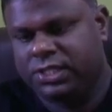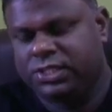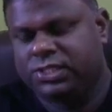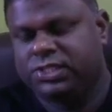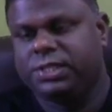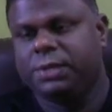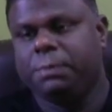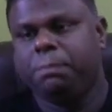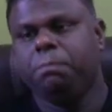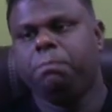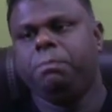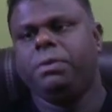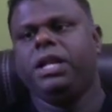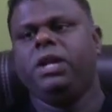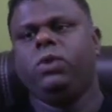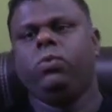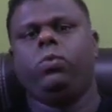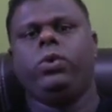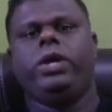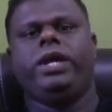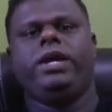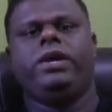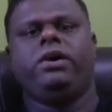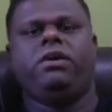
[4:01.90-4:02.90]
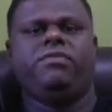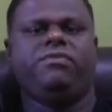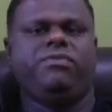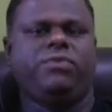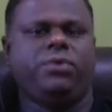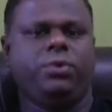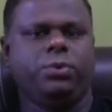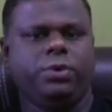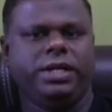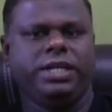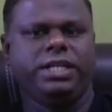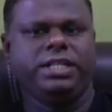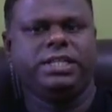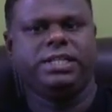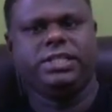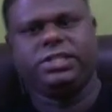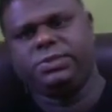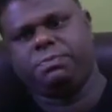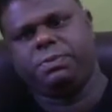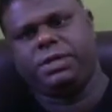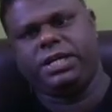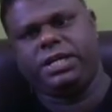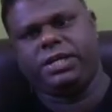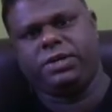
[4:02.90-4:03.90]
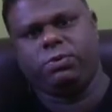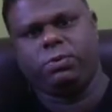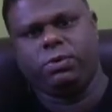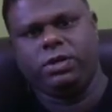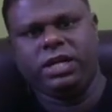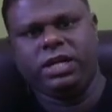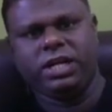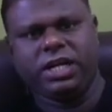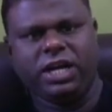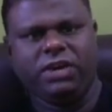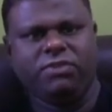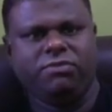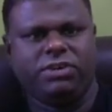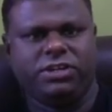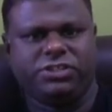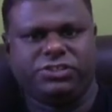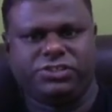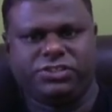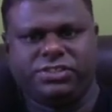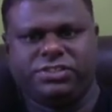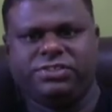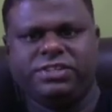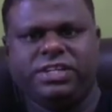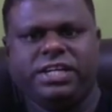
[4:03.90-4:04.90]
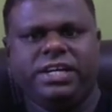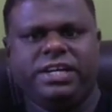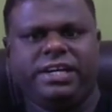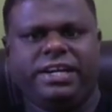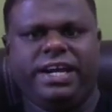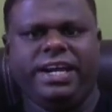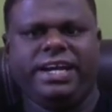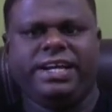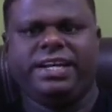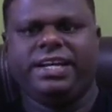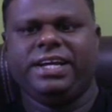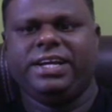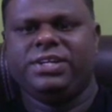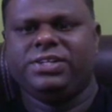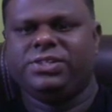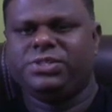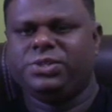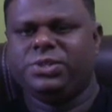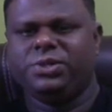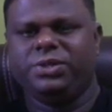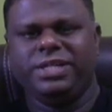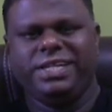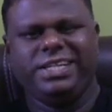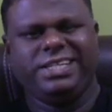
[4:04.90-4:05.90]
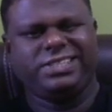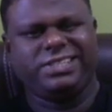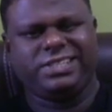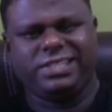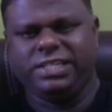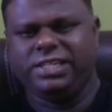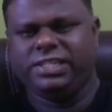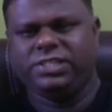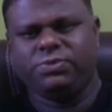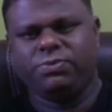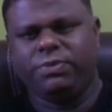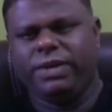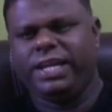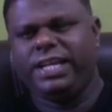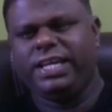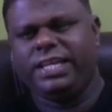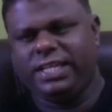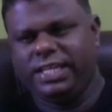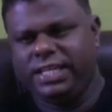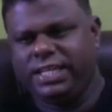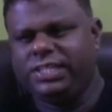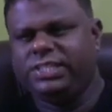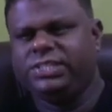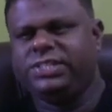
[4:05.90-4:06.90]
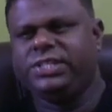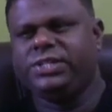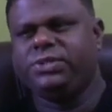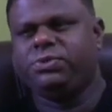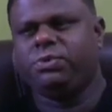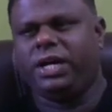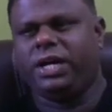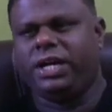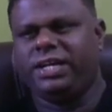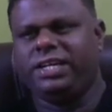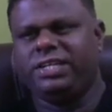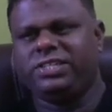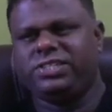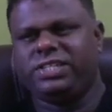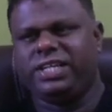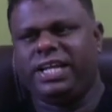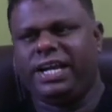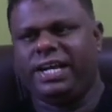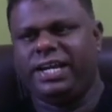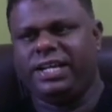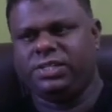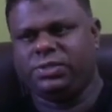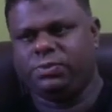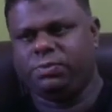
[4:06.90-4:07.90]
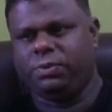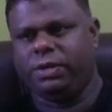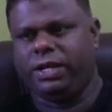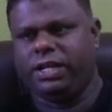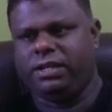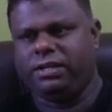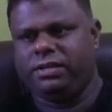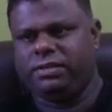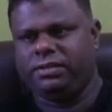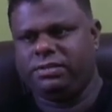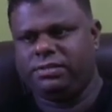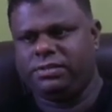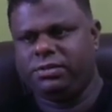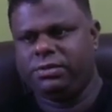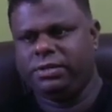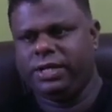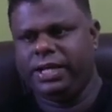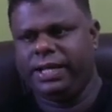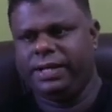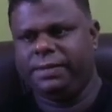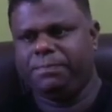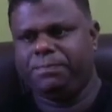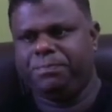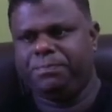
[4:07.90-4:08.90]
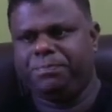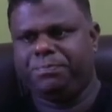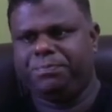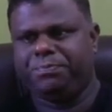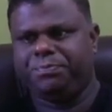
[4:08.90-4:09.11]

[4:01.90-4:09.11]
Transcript: Simple way of doing this particular conversion, right? So it's very easy to understand as well. Okay.